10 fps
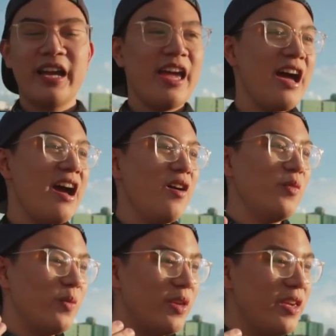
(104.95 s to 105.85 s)
Kaya
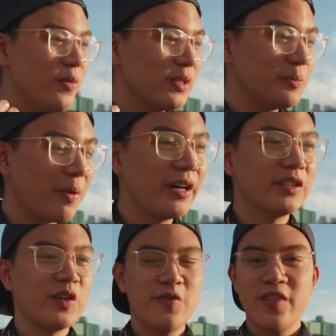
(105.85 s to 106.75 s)
he was part
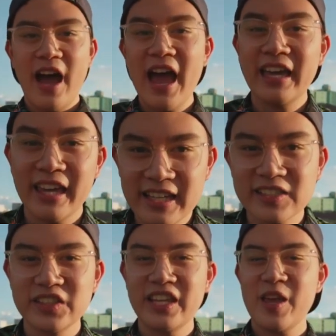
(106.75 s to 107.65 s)
of the hike
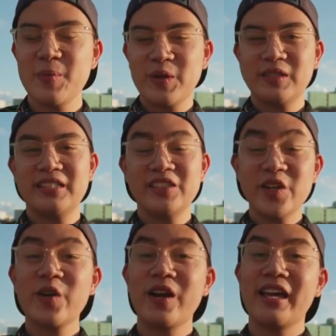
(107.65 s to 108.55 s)
yesterday because he's
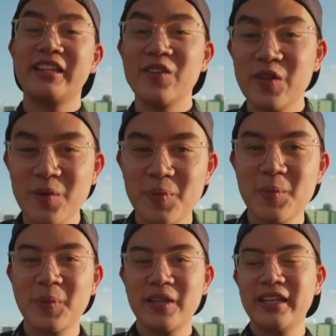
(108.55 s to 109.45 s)
reconnecting with the
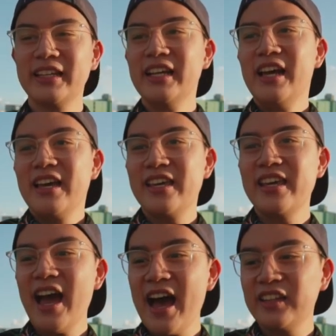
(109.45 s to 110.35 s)
people that
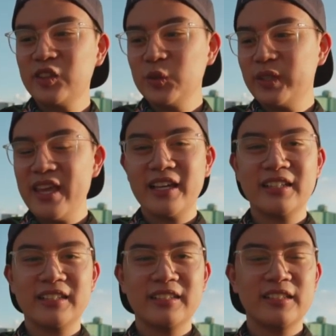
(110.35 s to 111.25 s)
he had to take
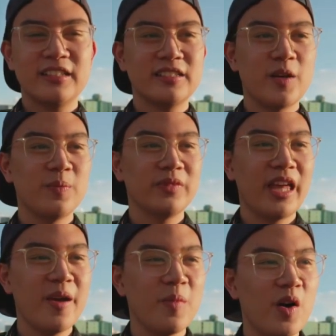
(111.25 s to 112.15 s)
some
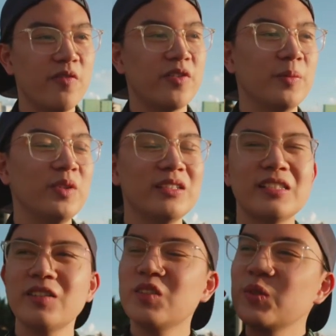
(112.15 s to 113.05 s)
time off from. No, that
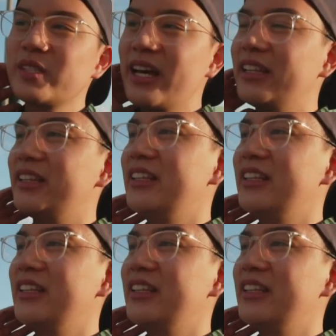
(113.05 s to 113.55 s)
sounds so sad.